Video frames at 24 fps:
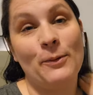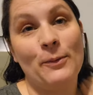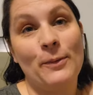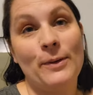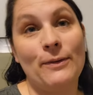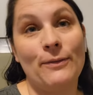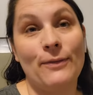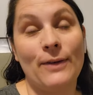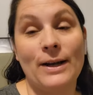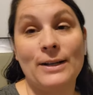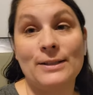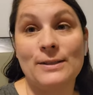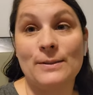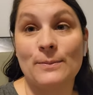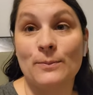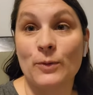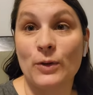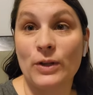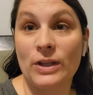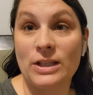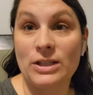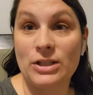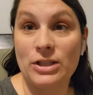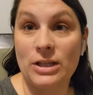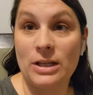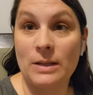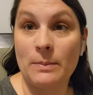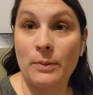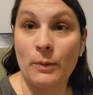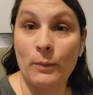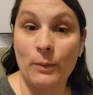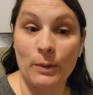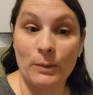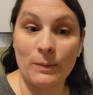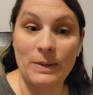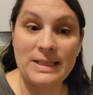we found some really
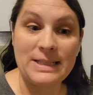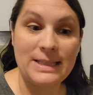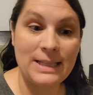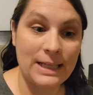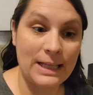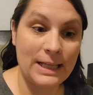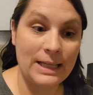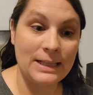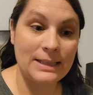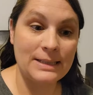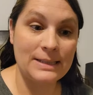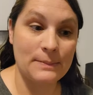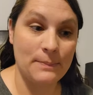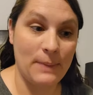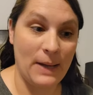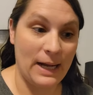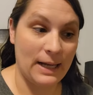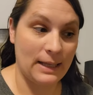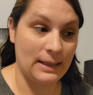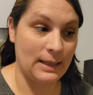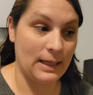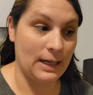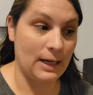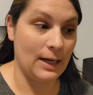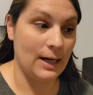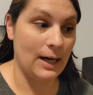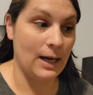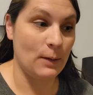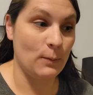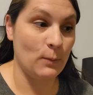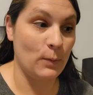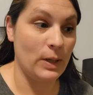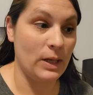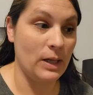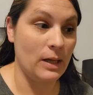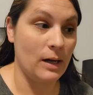cheap one-way tickets back there,
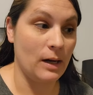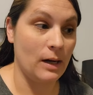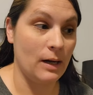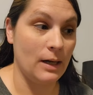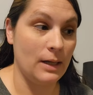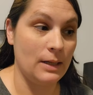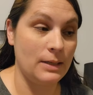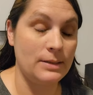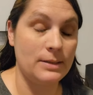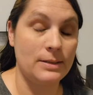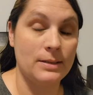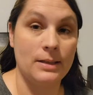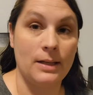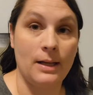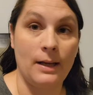and we got,